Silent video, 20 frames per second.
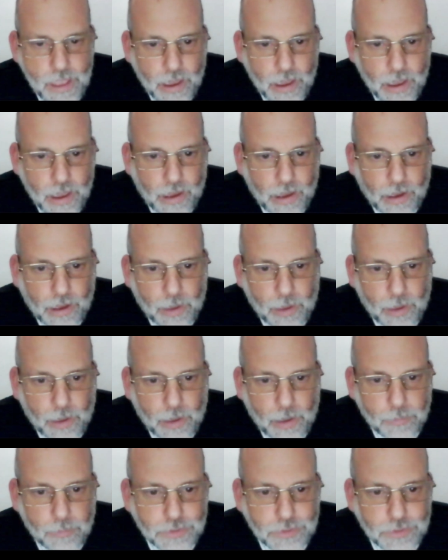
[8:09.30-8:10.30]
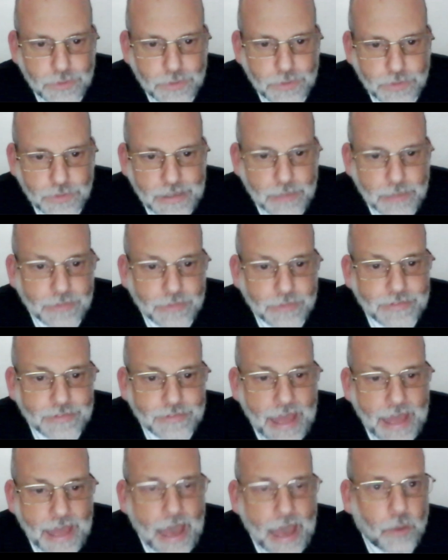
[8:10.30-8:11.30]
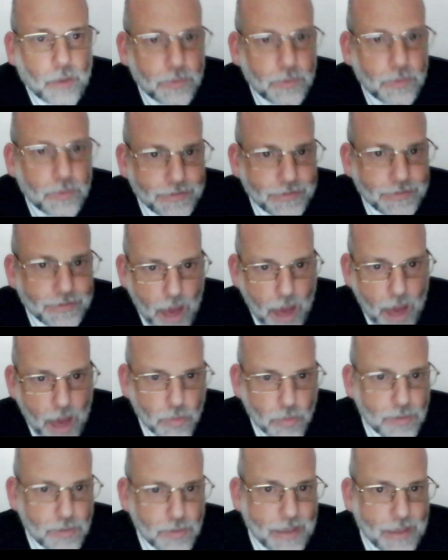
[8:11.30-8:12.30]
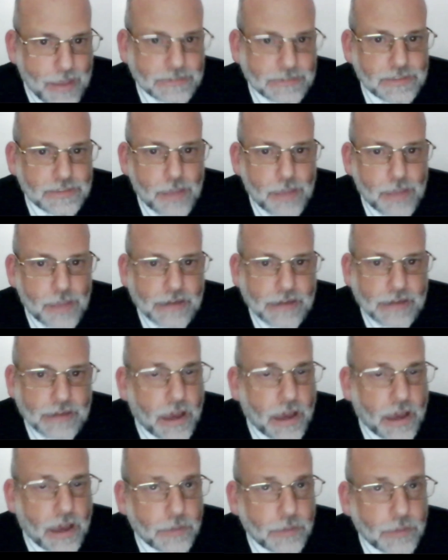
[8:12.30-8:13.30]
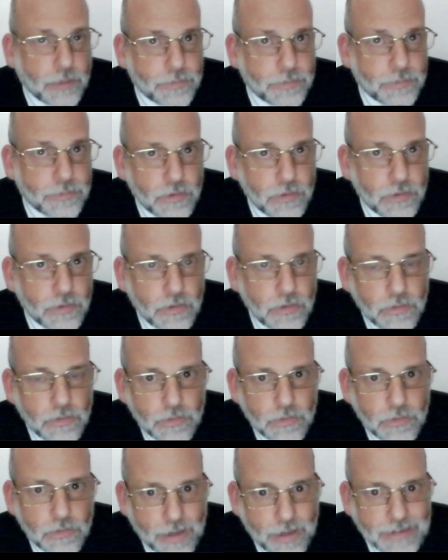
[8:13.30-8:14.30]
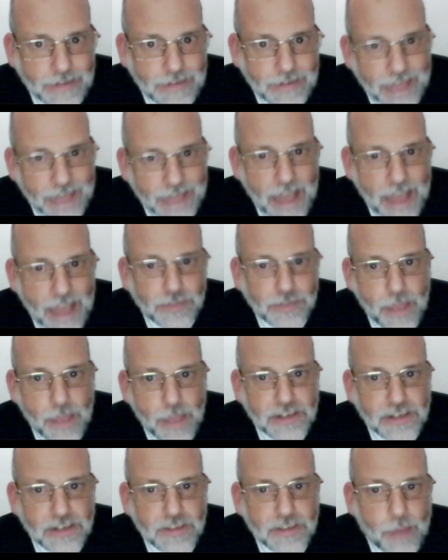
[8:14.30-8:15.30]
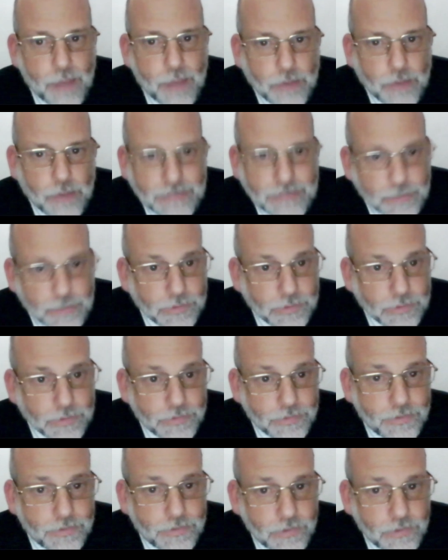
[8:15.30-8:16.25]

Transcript: to demons. Now, Talmud mentions many times mentions about demons.